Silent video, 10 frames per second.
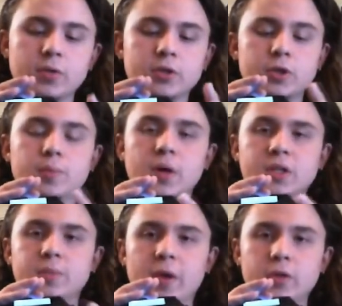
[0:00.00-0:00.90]
these are the two
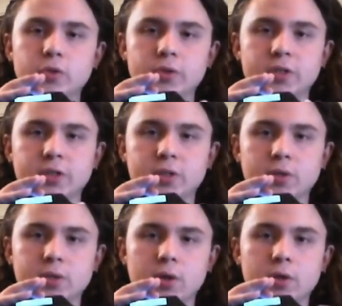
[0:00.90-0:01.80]
buttons by the joysticks I
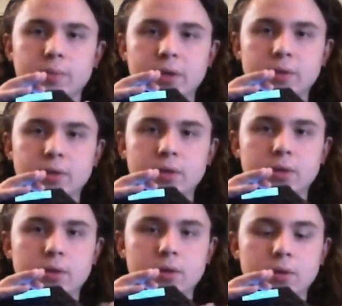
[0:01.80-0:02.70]
was talking about.
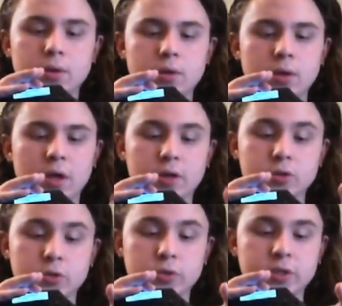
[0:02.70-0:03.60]
And
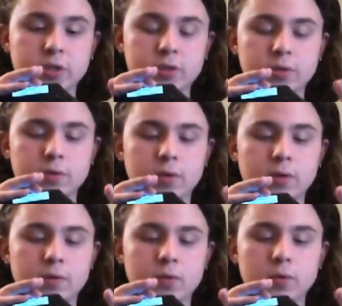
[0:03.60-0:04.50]
here's the joystick
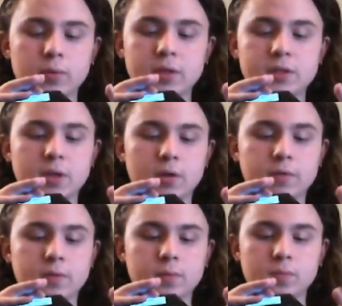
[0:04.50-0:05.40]

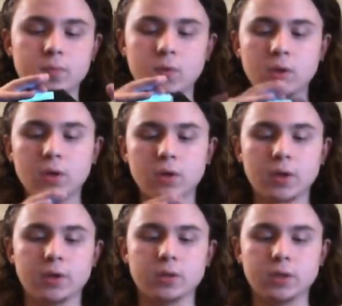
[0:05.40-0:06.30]
itself. Good
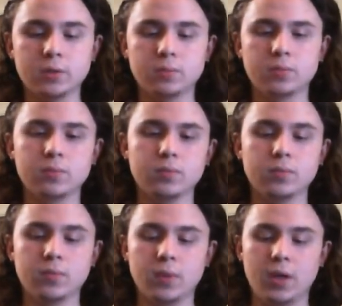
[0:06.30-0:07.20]
click on it.
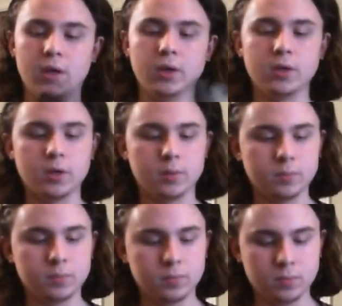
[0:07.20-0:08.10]

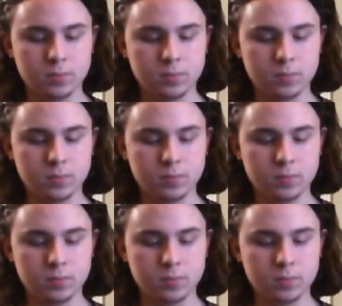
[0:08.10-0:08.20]
And